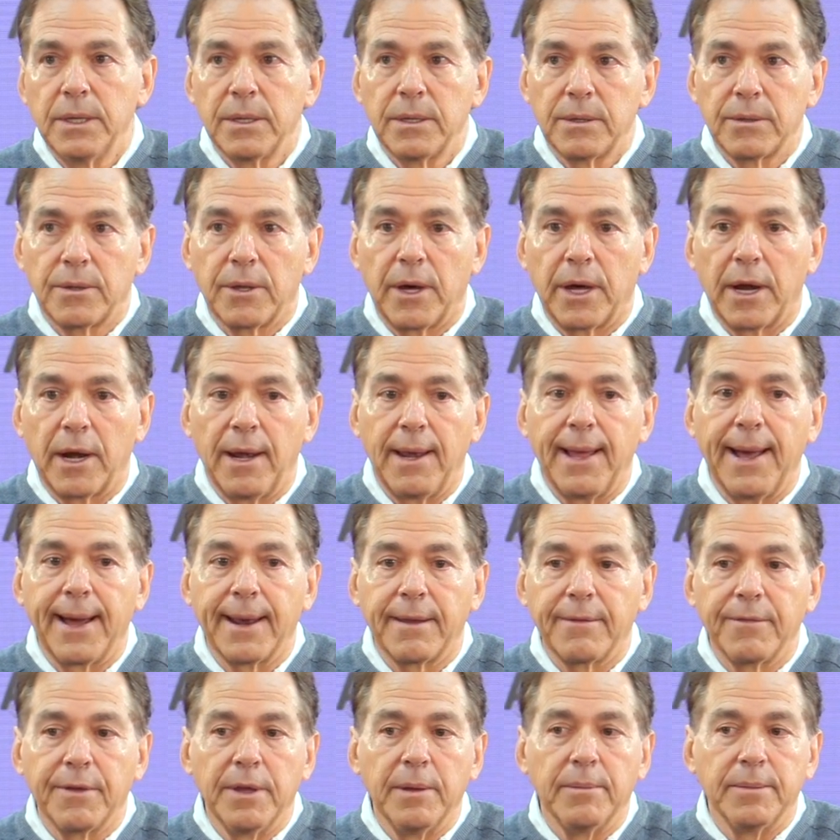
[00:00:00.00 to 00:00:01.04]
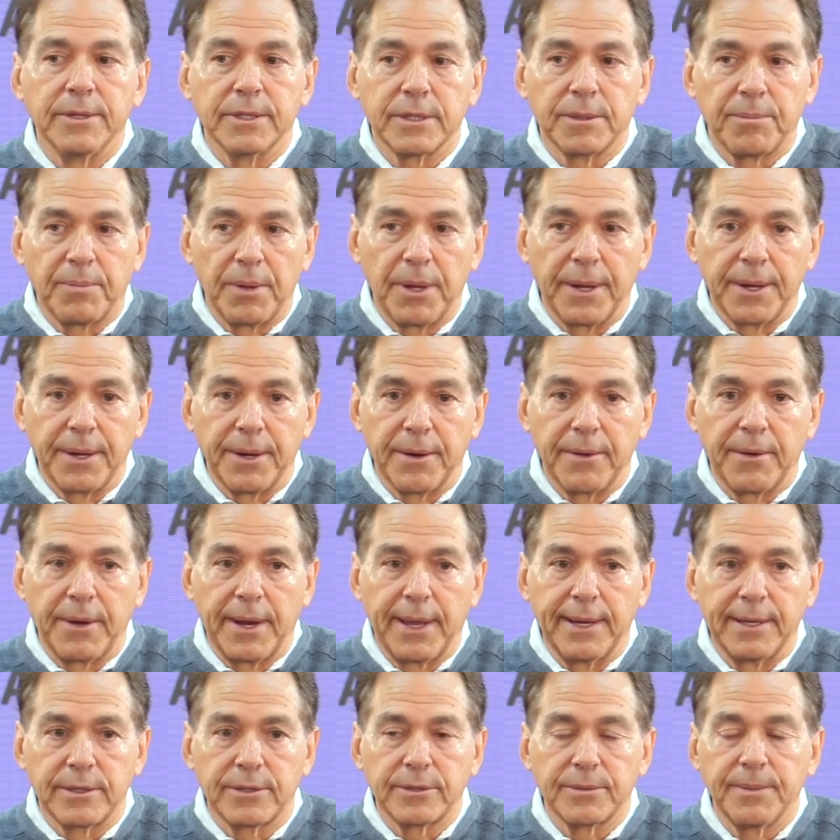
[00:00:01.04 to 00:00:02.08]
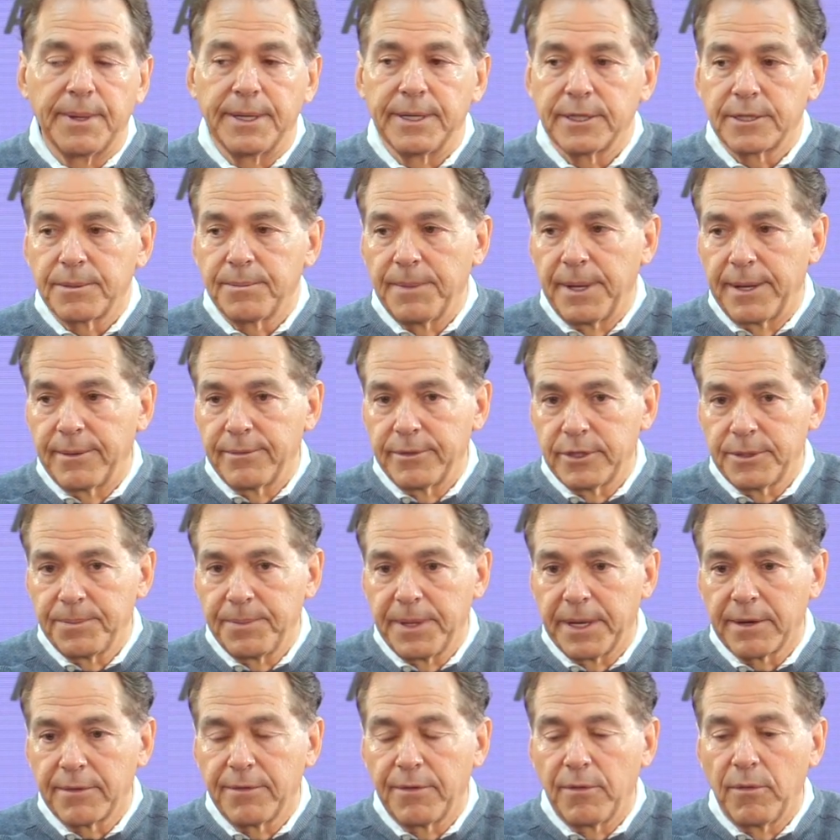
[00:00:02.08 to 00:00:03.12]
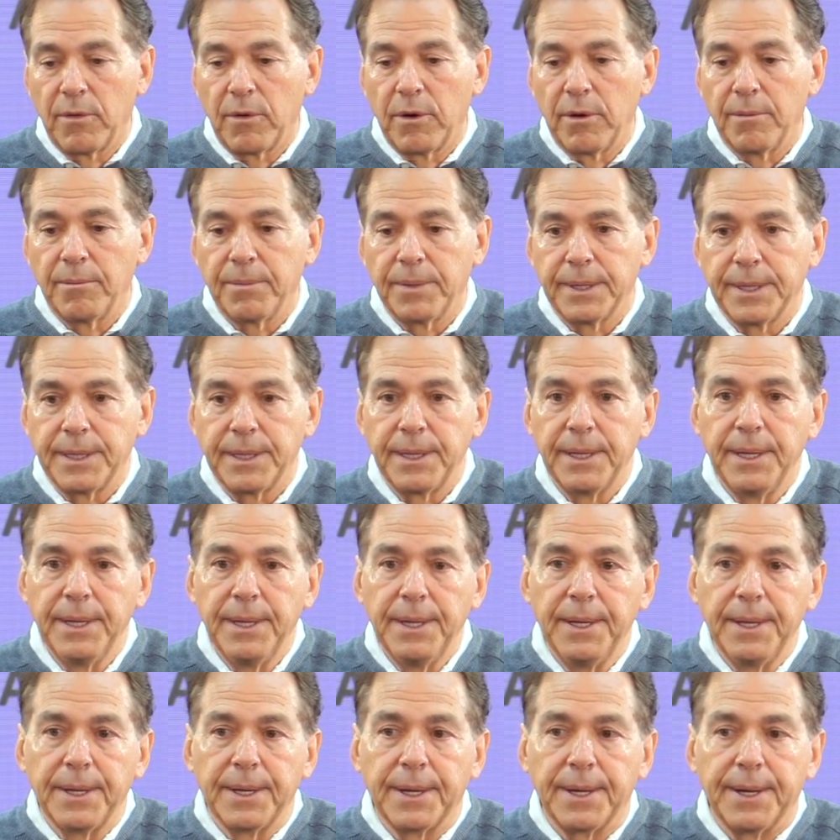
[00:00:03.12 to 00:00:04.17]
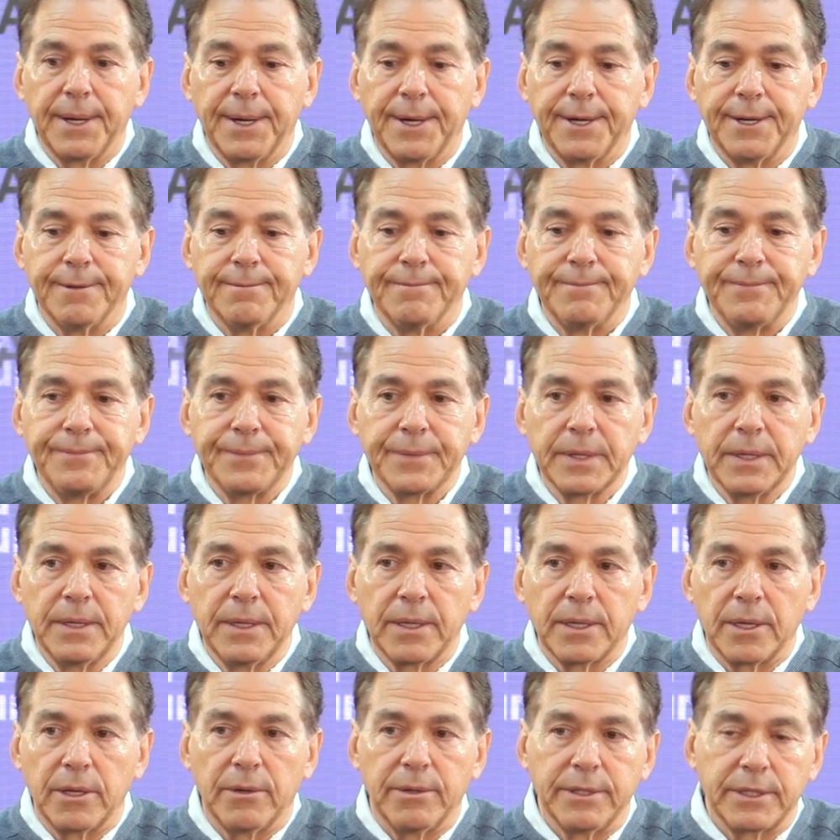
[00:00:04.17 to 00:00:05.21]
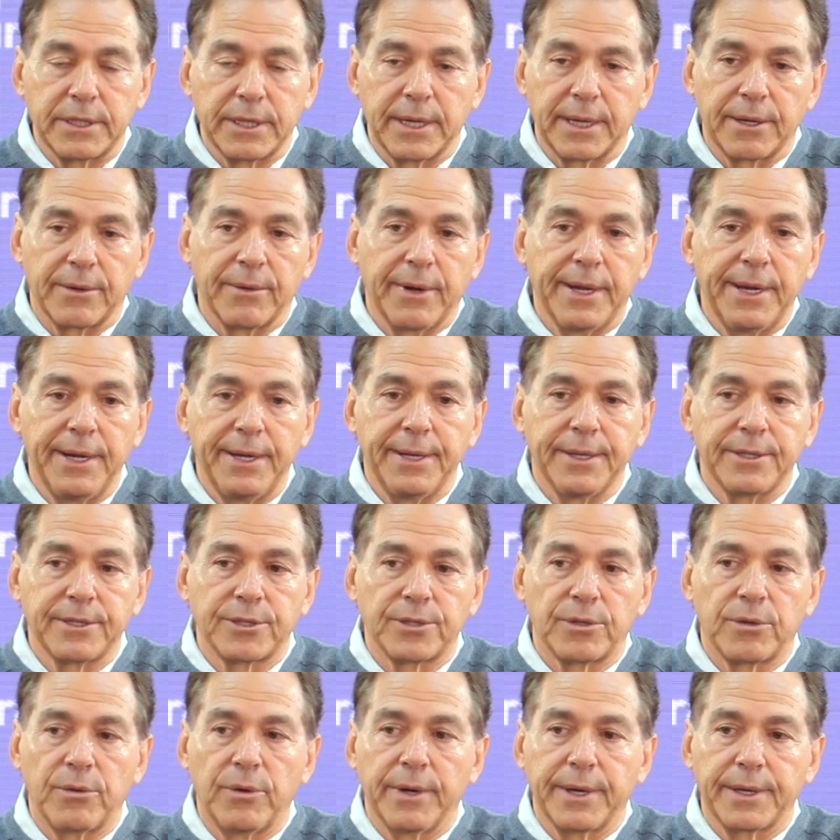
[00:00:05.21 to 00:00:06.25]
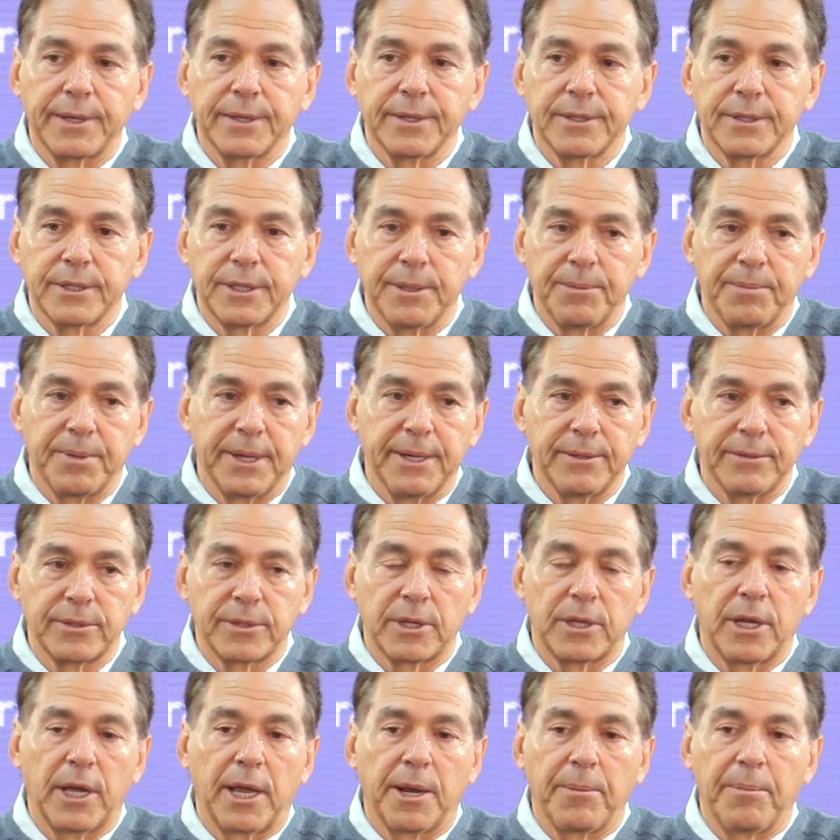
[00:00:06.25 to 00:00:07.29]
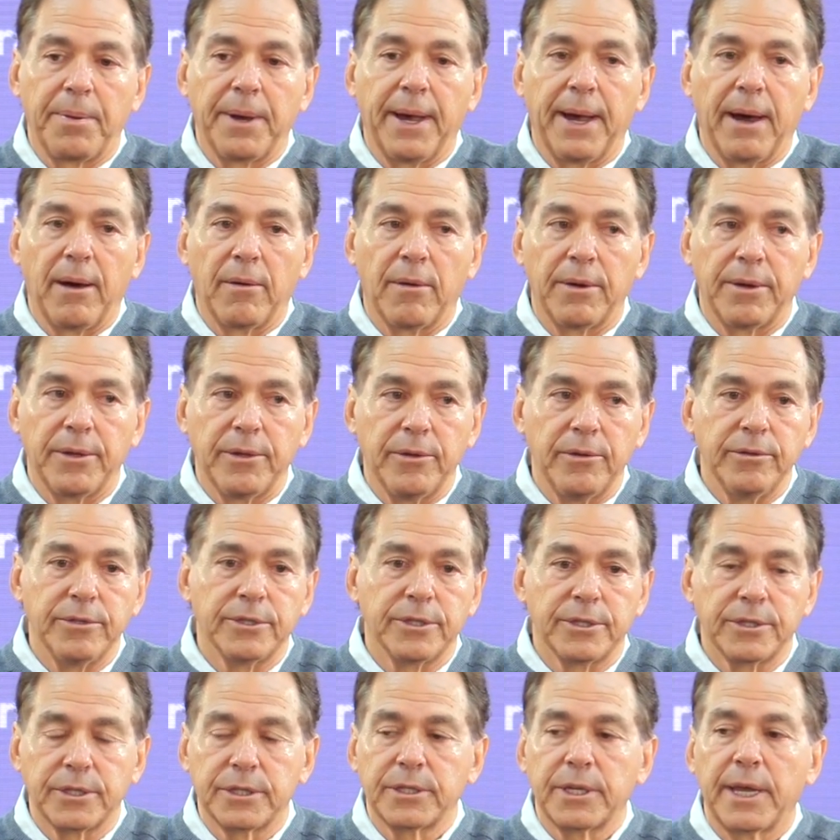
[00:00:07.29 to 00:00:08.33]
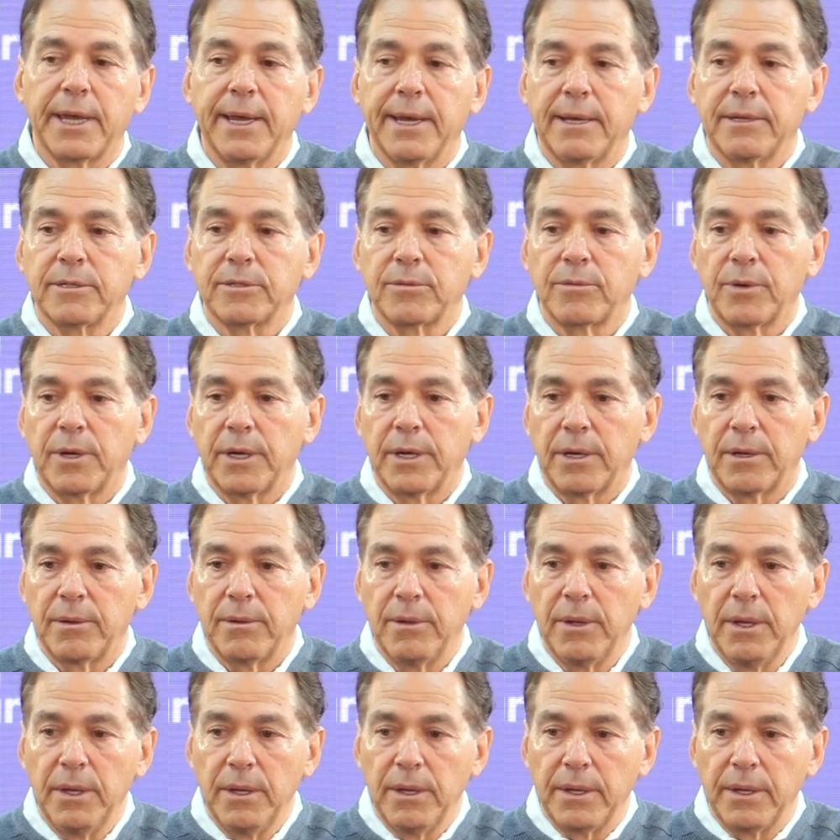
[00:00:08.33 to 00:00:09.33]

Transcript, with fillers: thought a lot of him as a player and had a tremendous amount of respect for him. But um, you know, he's got great initial quickness. He plays with a lot of power. He uses his hands well.